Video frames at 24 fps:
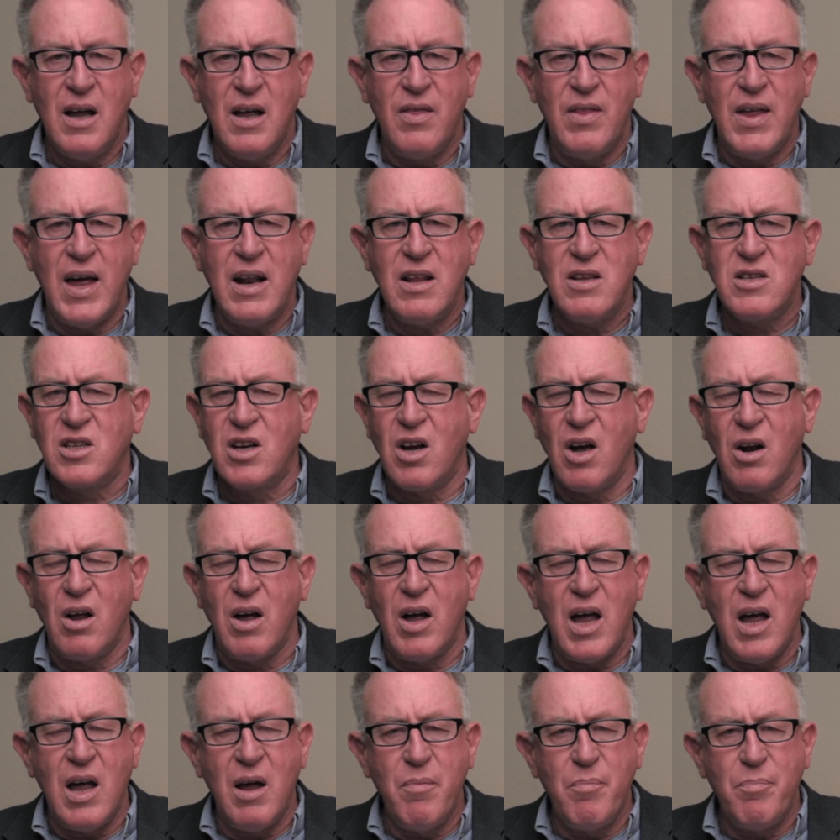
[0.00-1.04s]
that is going to
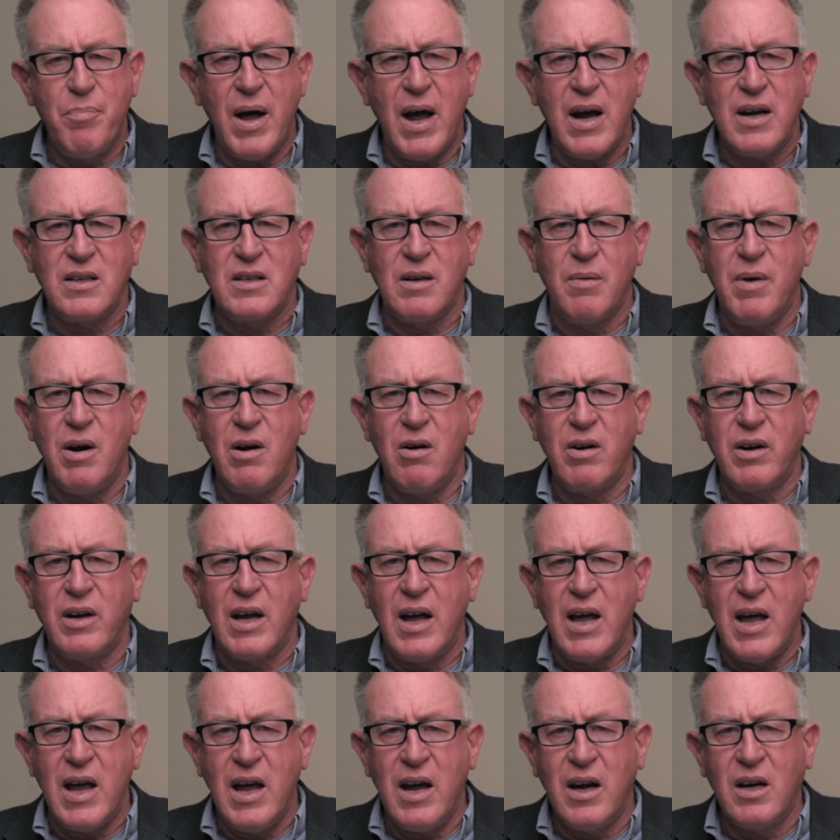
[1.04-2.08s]
impact America
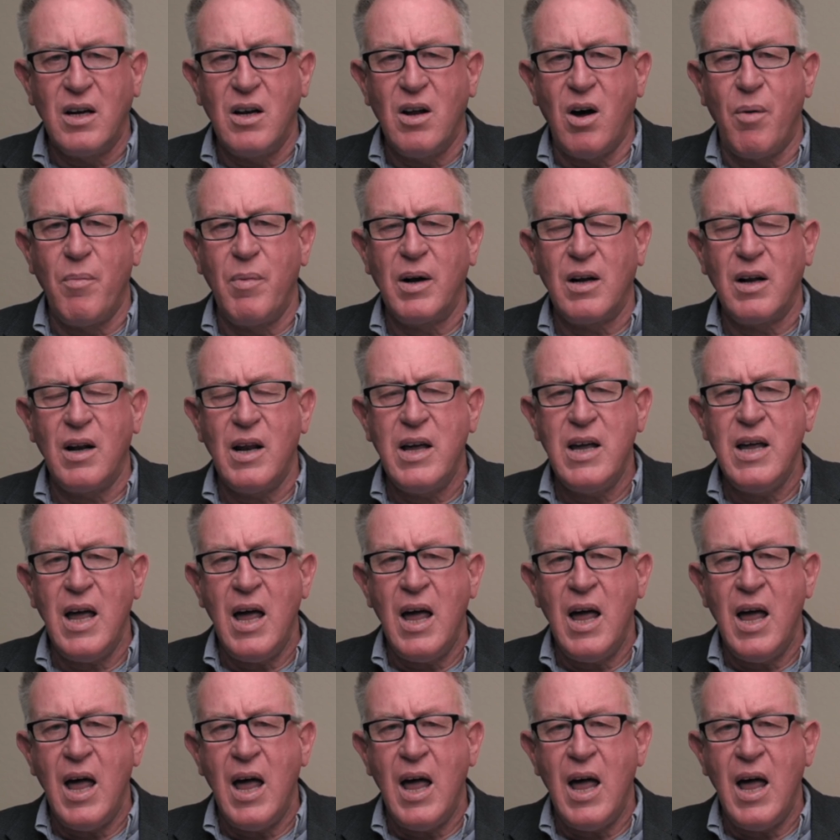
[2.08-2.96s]
economically